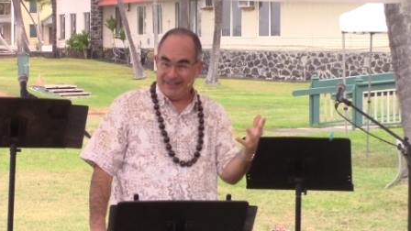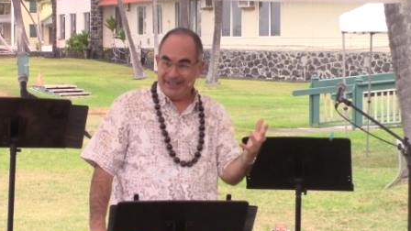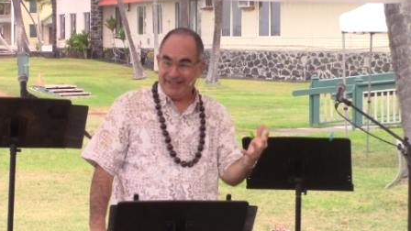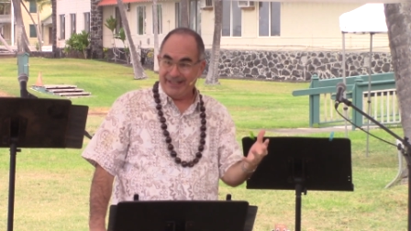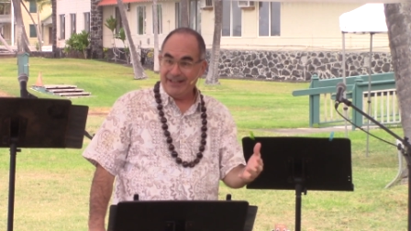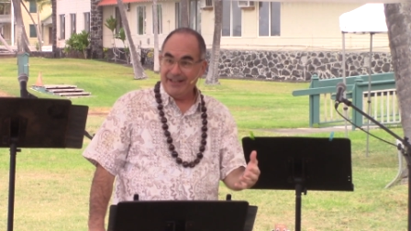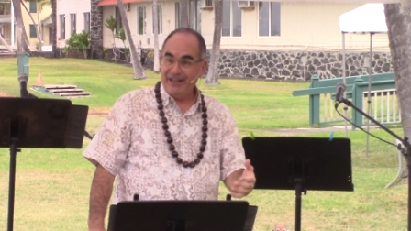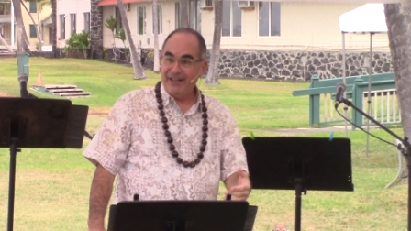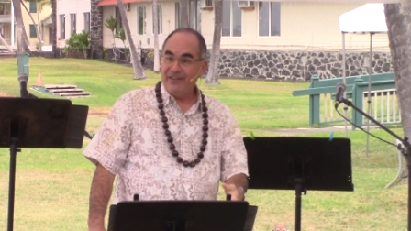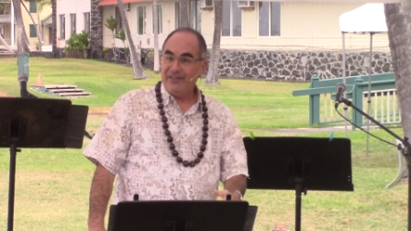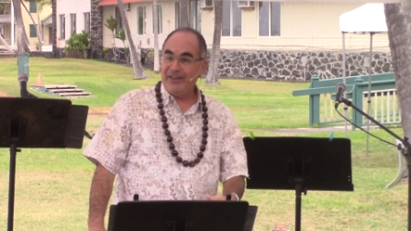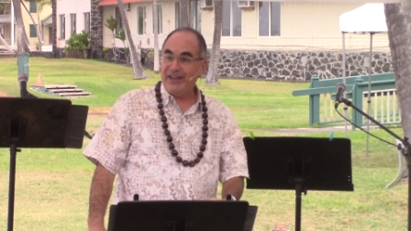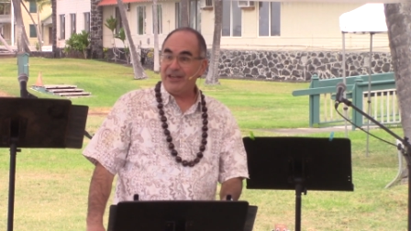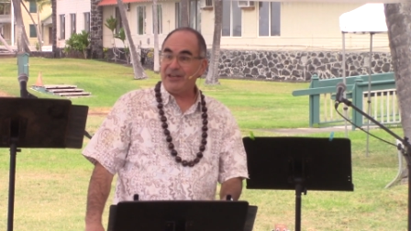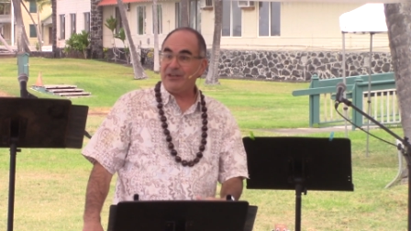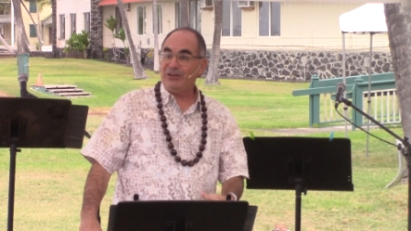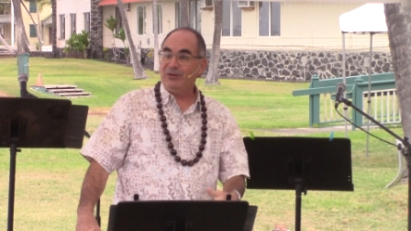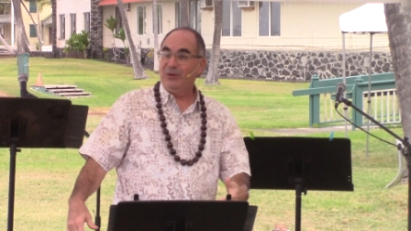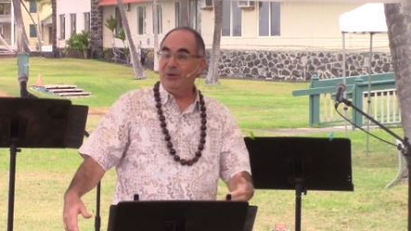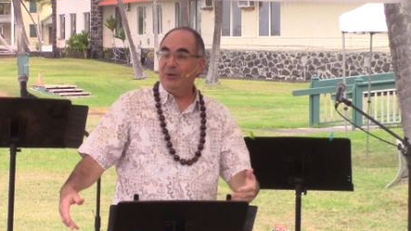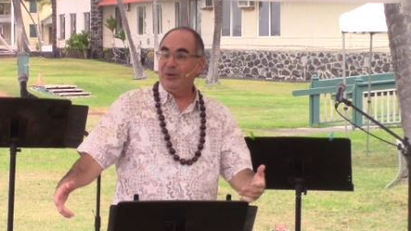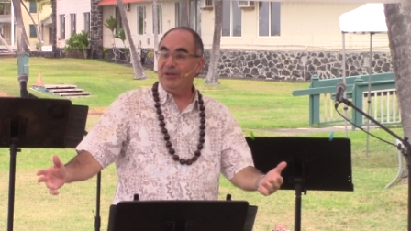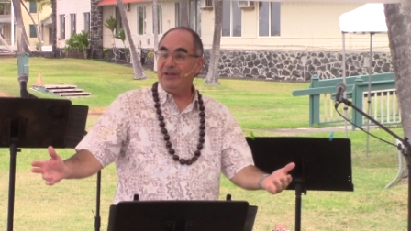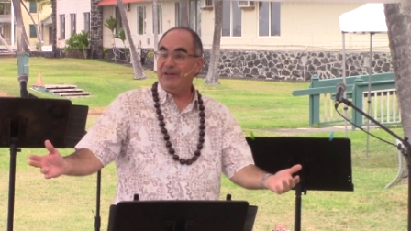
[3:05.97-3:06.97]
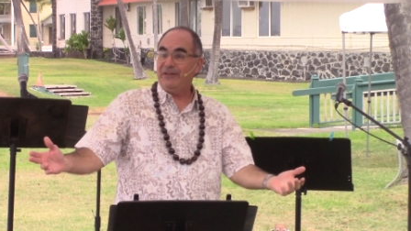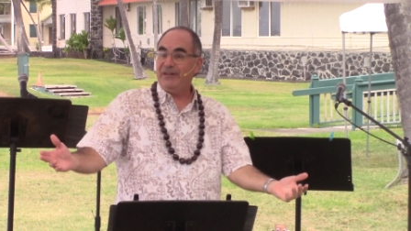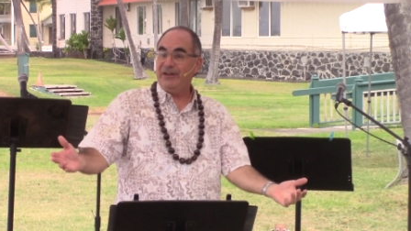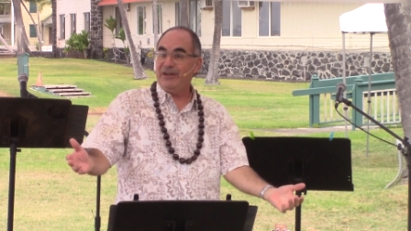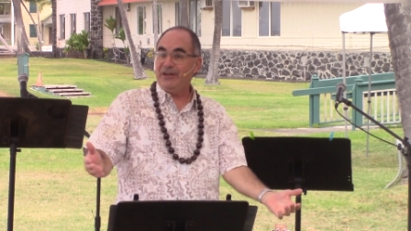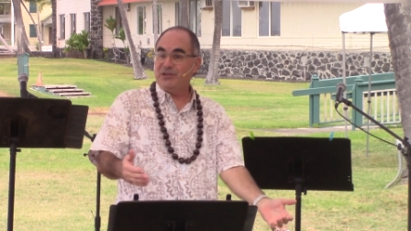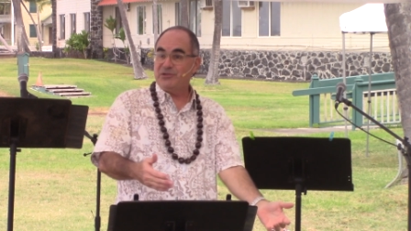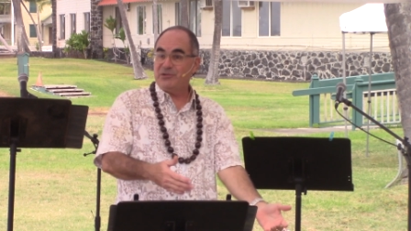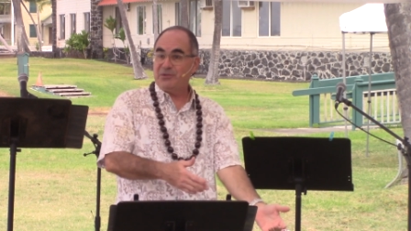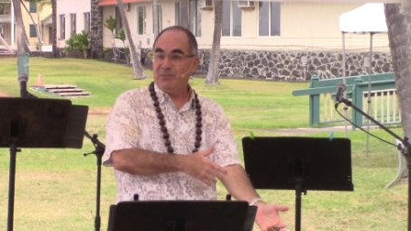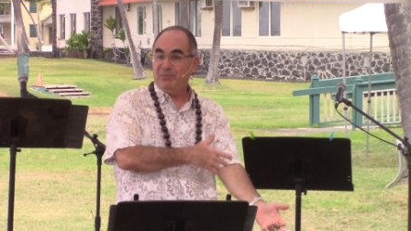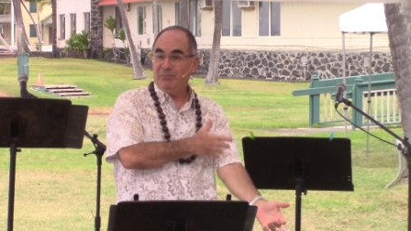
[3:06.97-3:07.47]
Like, thank you, Lord, that
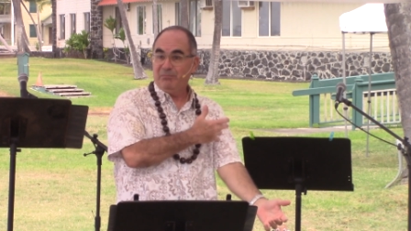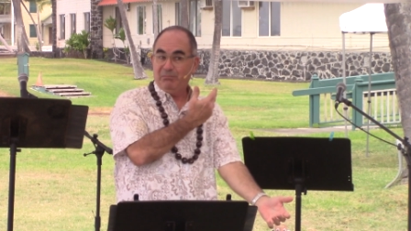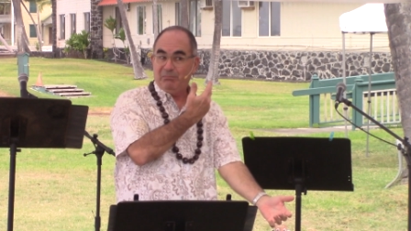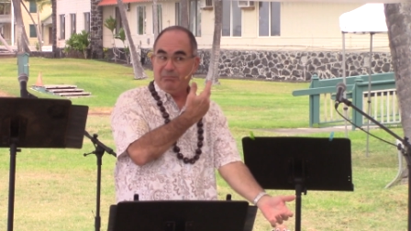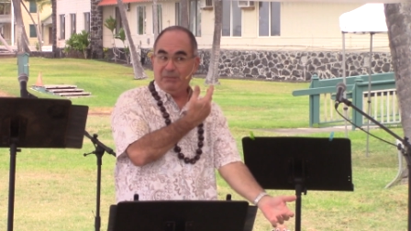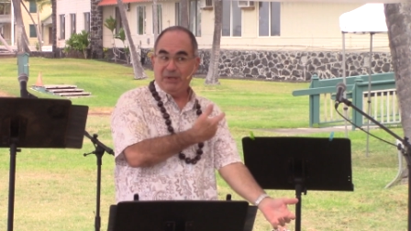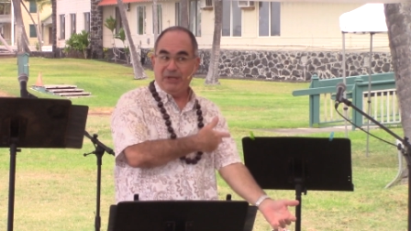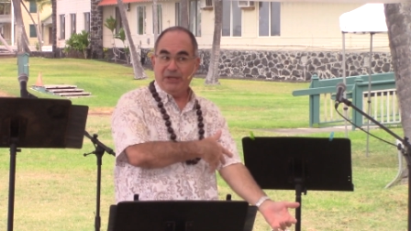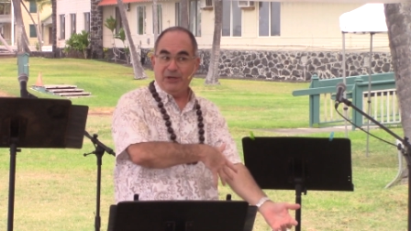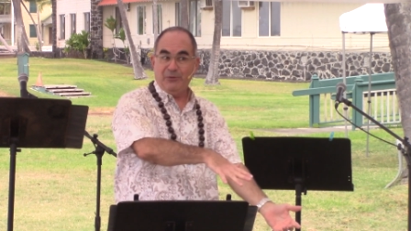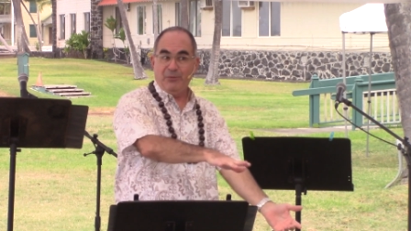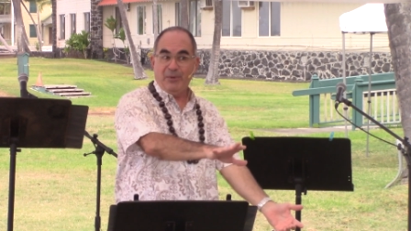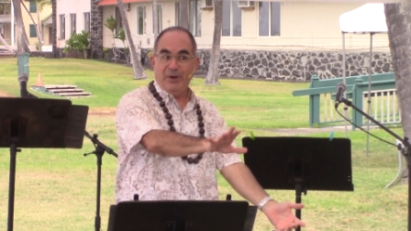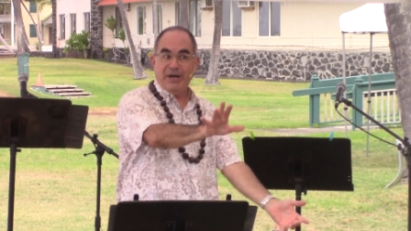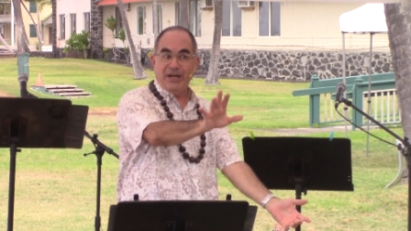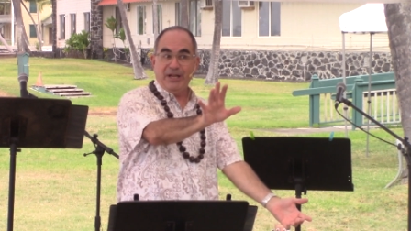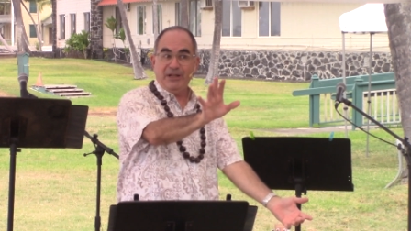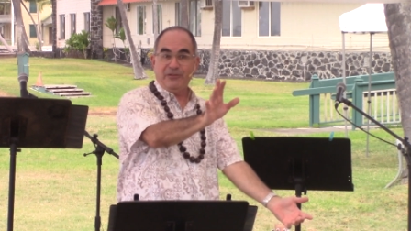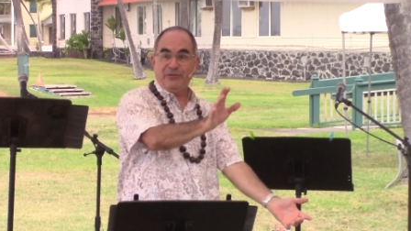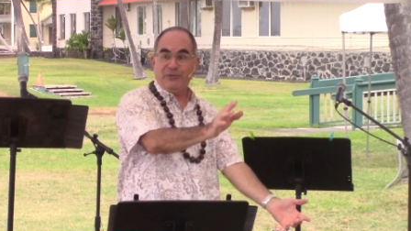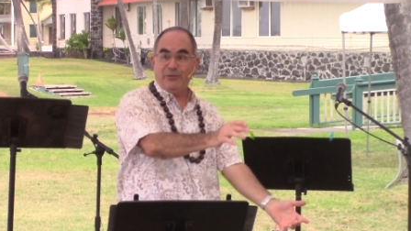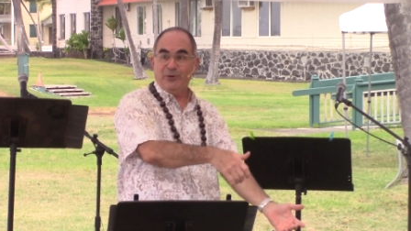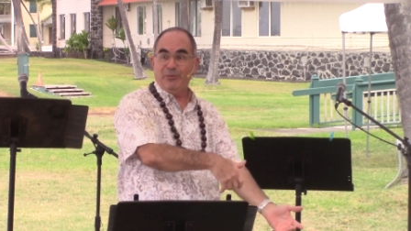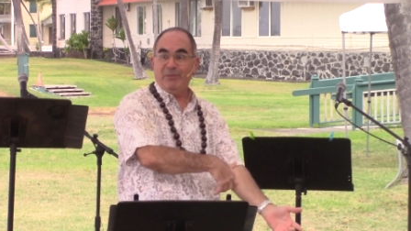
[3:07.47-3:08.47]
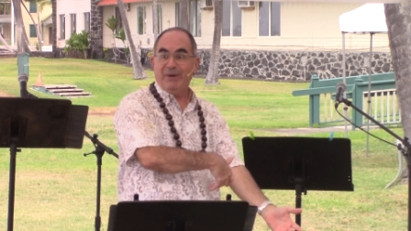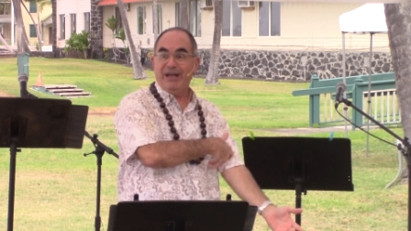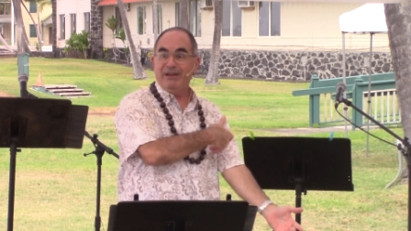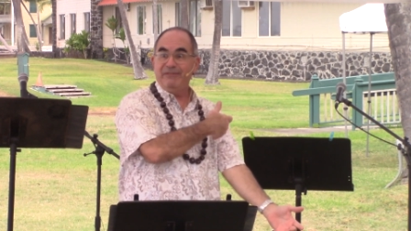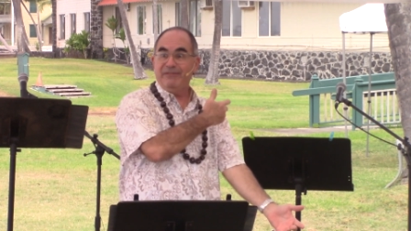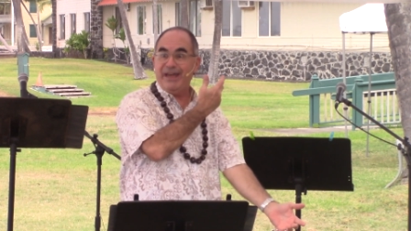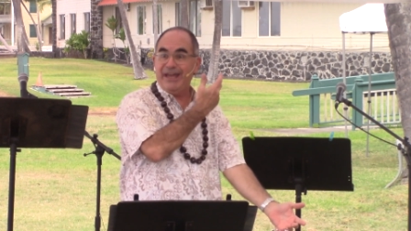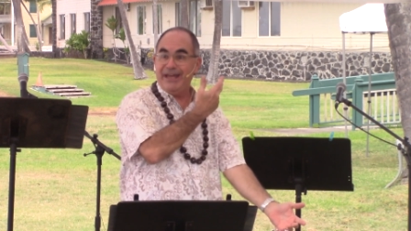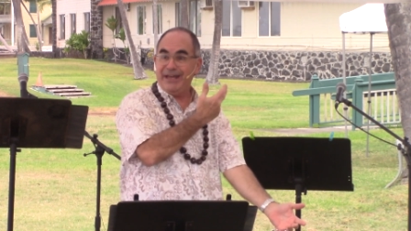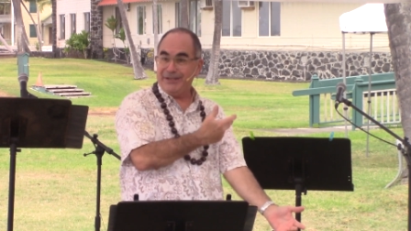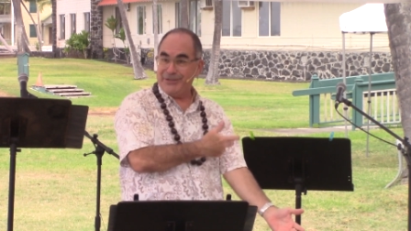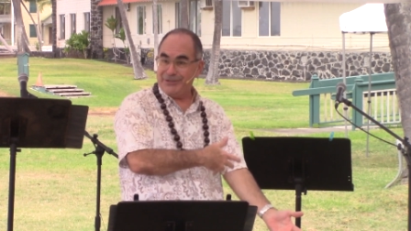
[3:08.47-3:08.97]
there's blood running through my
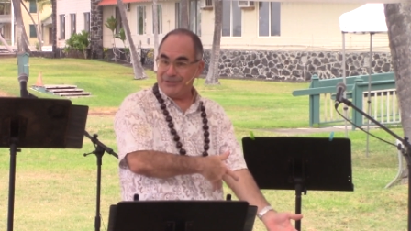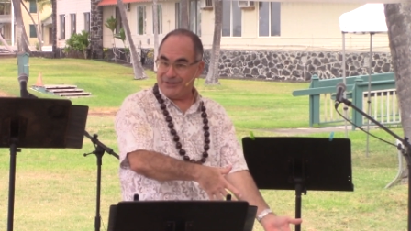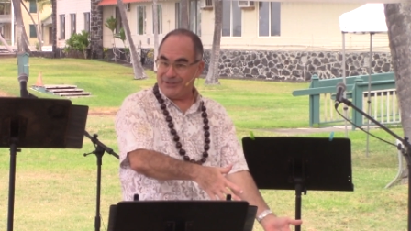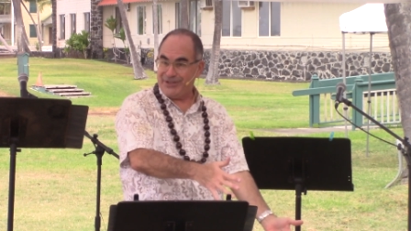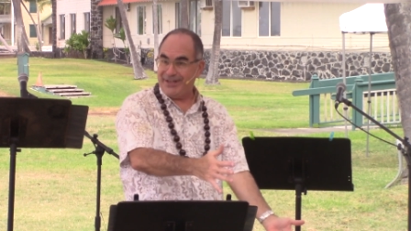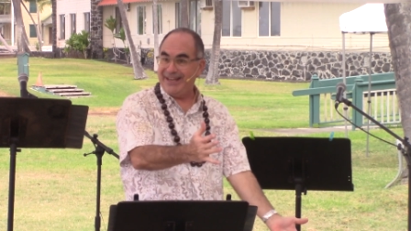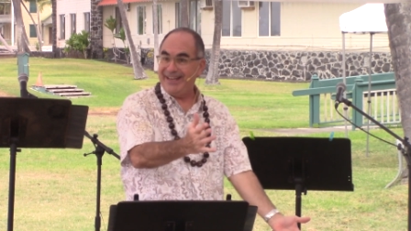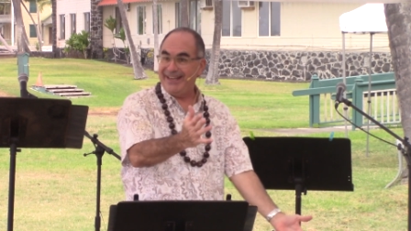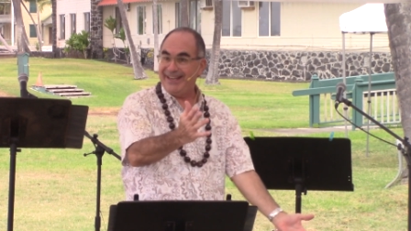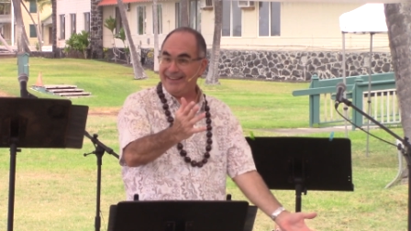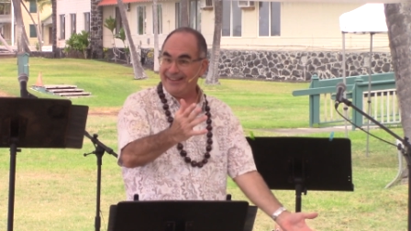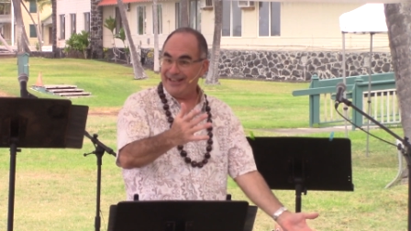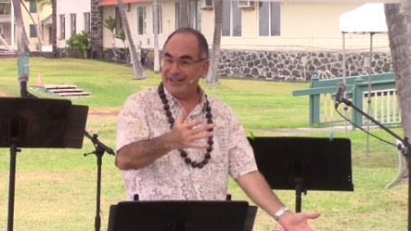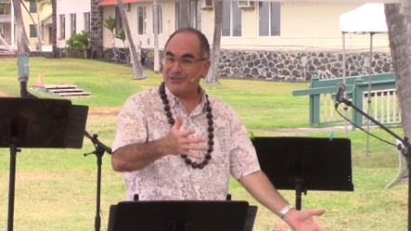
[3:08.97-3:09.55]
veins today.